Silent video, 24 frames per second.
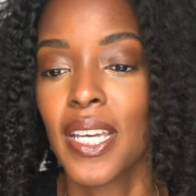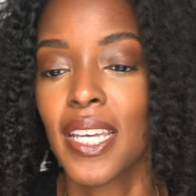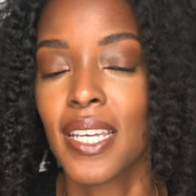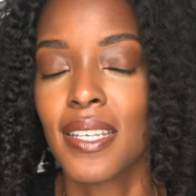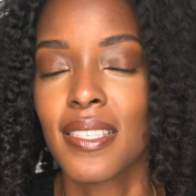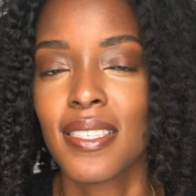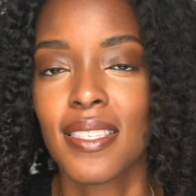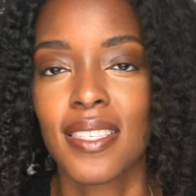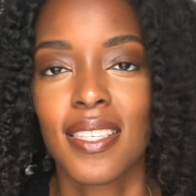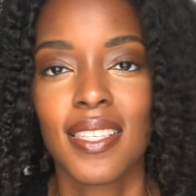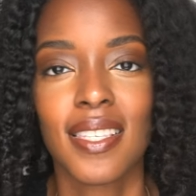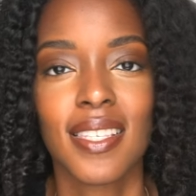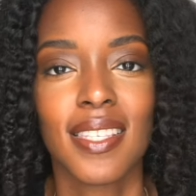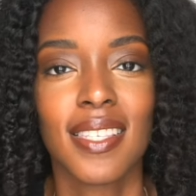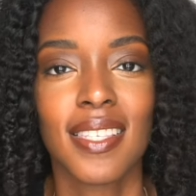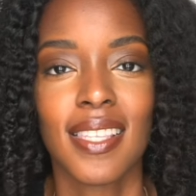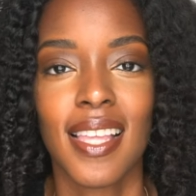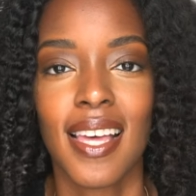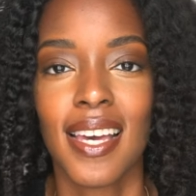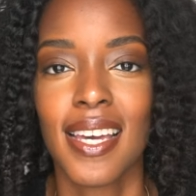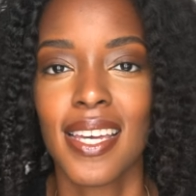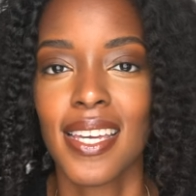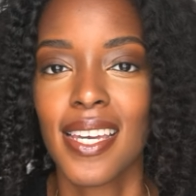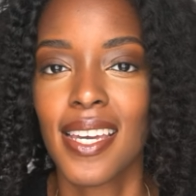it's
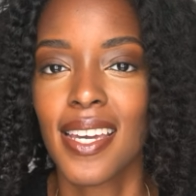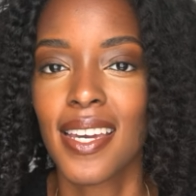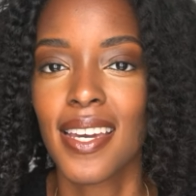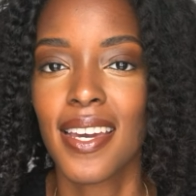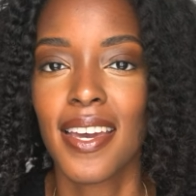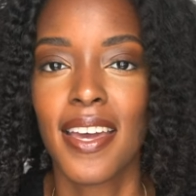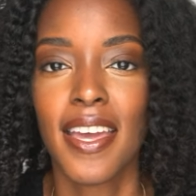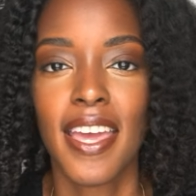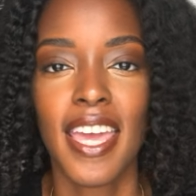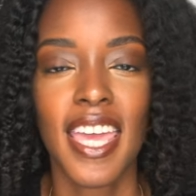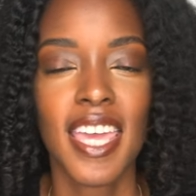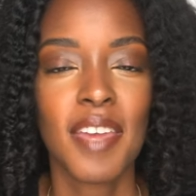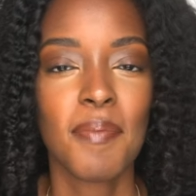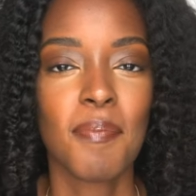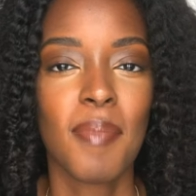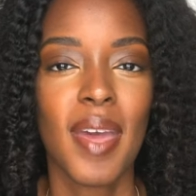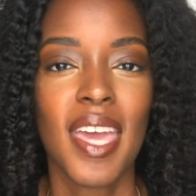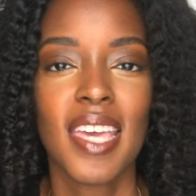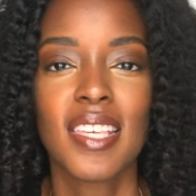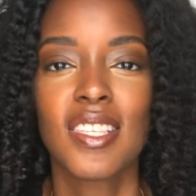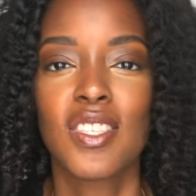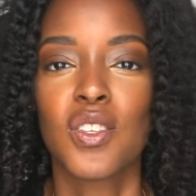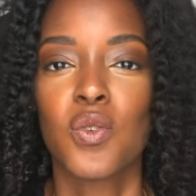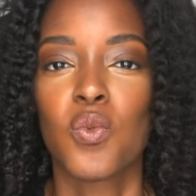like it
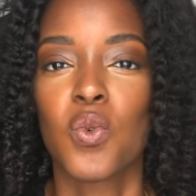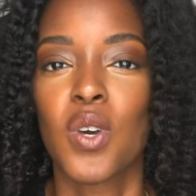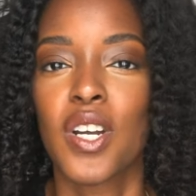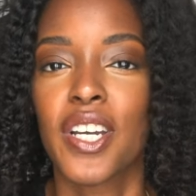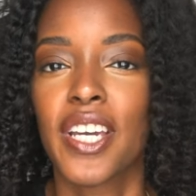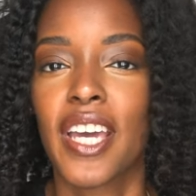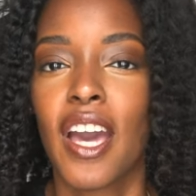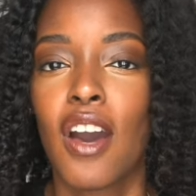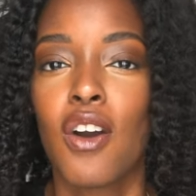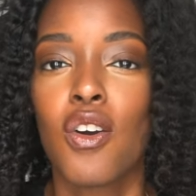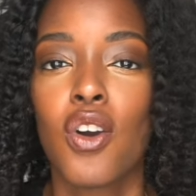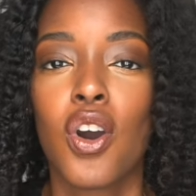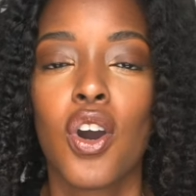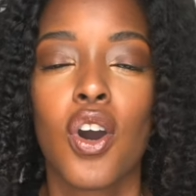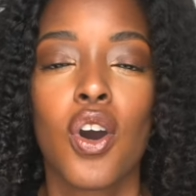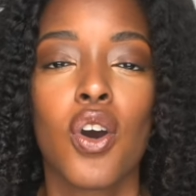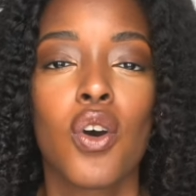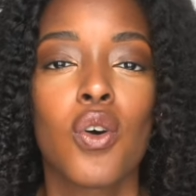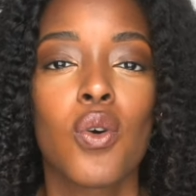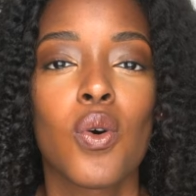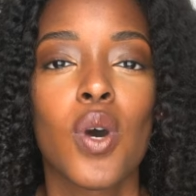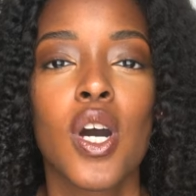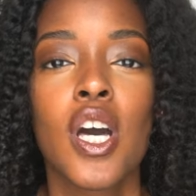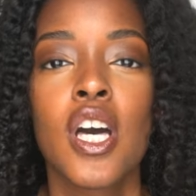makes the workout
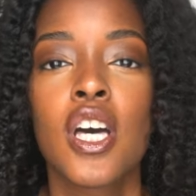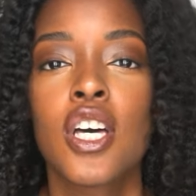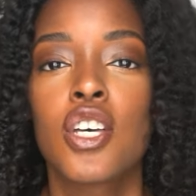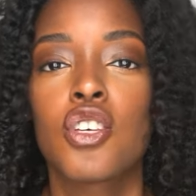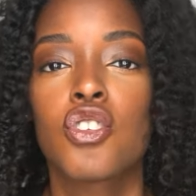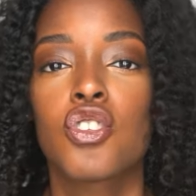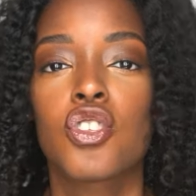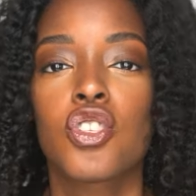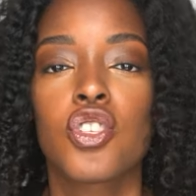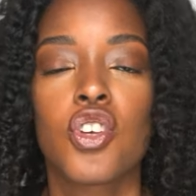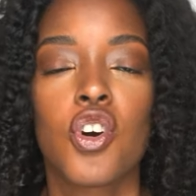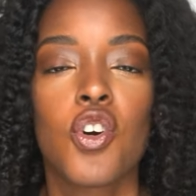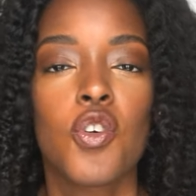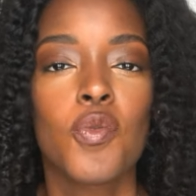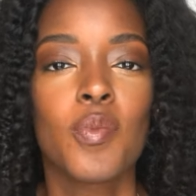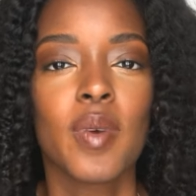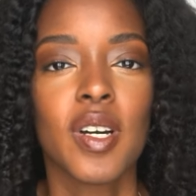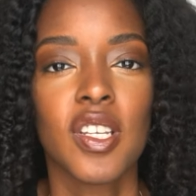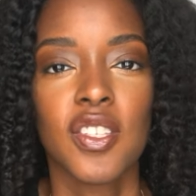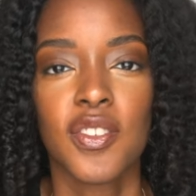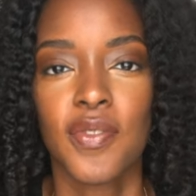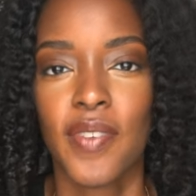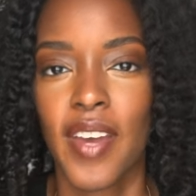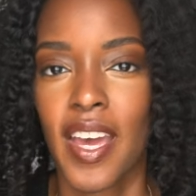go so
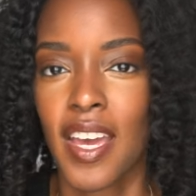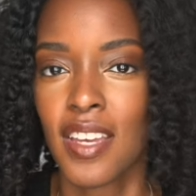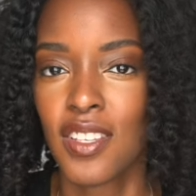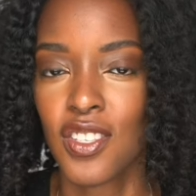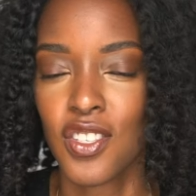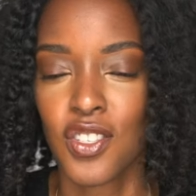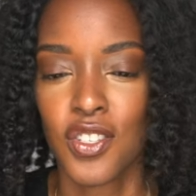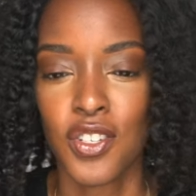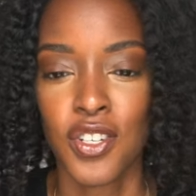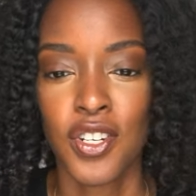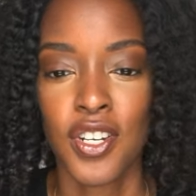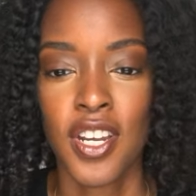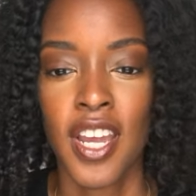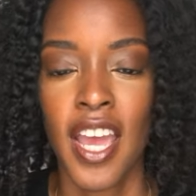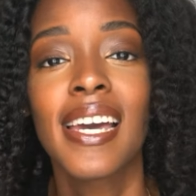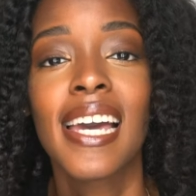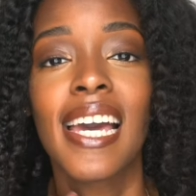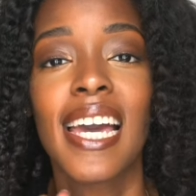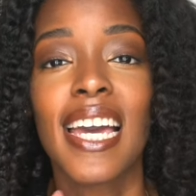much faster.